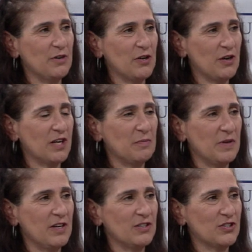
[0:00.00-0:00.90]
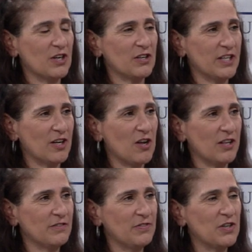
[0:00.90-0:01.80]
I could be juggling
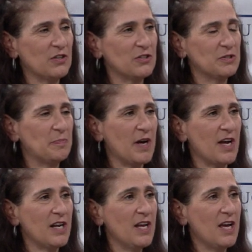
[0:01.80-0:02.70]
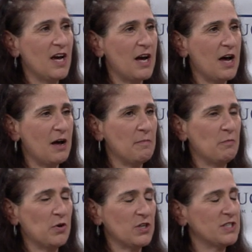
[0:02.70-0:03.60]
all of those, but
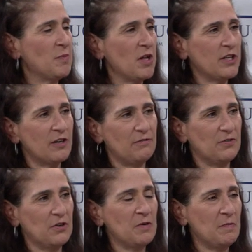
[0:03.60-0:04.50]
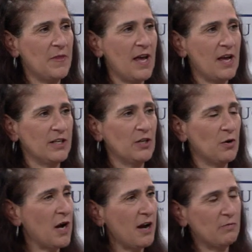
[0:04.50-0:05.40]
we're a small enough firm that,
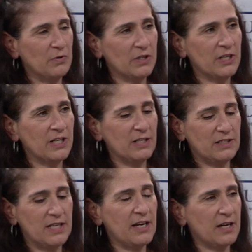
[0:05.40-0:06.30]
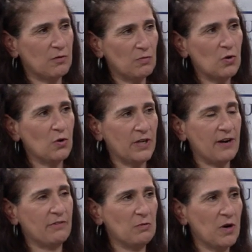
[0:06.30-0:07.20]
I really take a role in
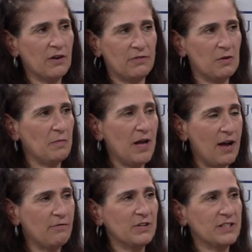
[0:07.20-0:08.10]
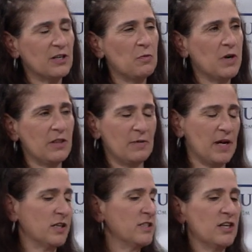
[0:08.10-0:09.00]
every one of them. Every single one of them,
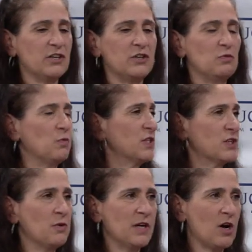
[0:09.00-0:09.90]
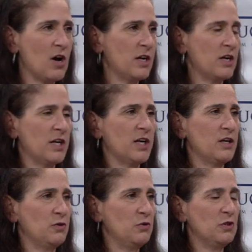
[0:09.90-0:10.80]
I can tell you what's going on in
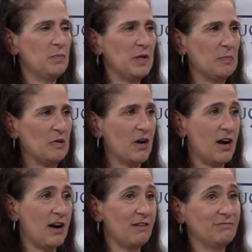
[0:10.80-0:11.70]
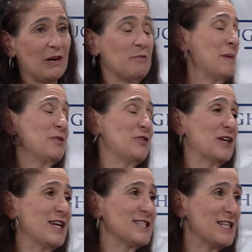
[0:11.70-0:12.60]
it, who the people are. I remember their
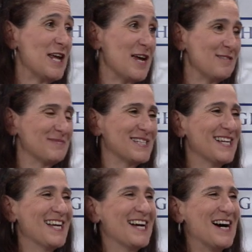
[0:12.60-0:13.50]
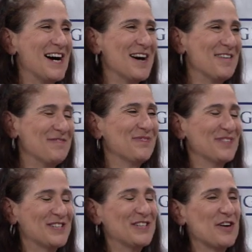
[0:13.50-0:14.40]
kids' names.
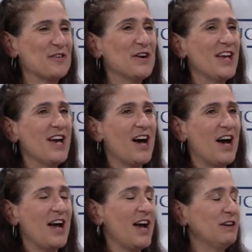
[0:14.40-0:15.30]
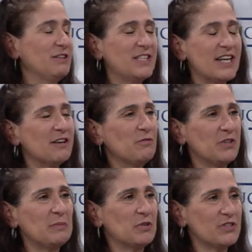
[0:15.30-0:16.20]
So I take it
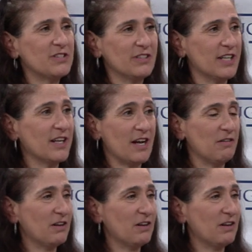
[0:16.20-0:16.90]
really personally.